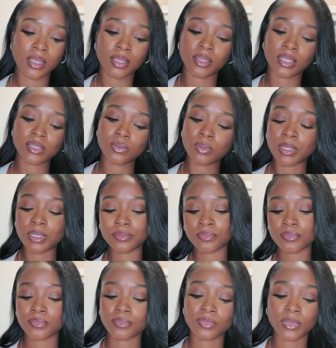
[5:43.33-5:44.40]
This one,
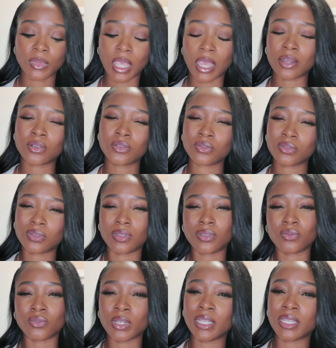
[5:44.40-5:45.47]
I don't
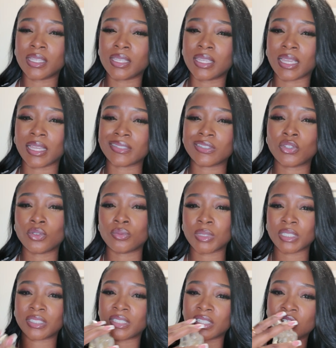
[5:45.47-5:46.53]
really get too
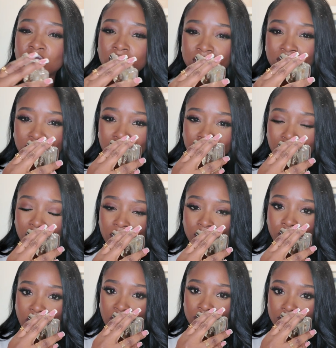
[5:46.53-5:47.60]
much citrus in here,
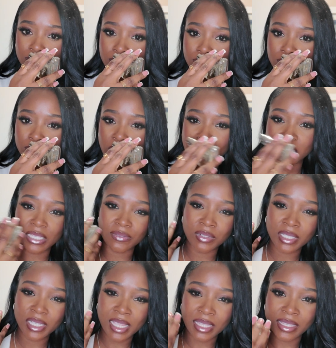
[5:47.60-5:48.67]
but I
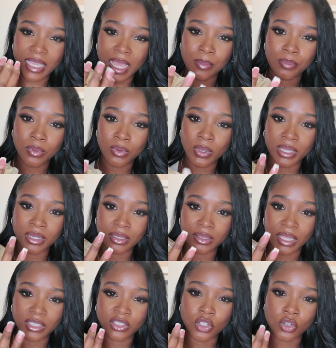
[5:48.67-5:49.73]
definitely get the apple and
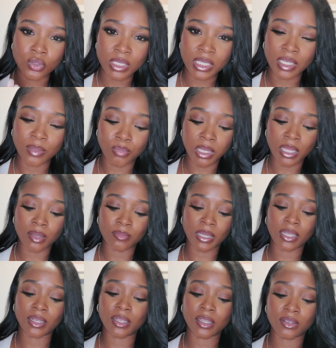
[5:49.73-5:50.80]
that juicy plum.
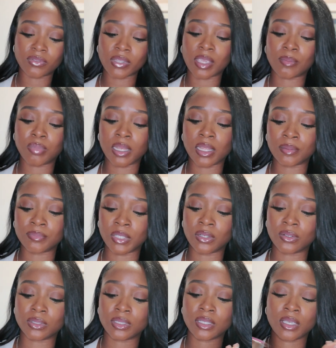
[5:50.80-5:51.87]
I love a plum
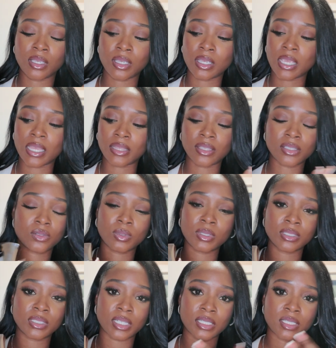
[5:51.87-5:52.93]
note. And this
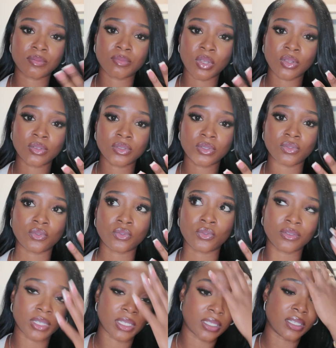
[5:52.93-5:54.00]
one just smells
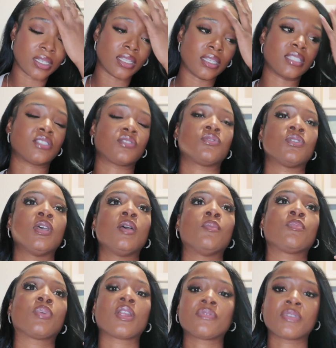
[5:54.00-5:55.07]
really good. It's
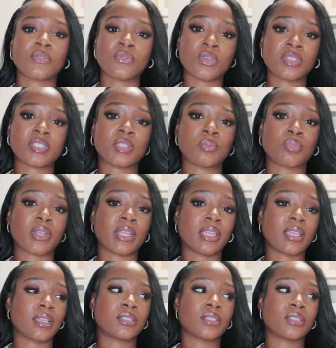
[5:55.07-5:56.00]
perfect for the spring.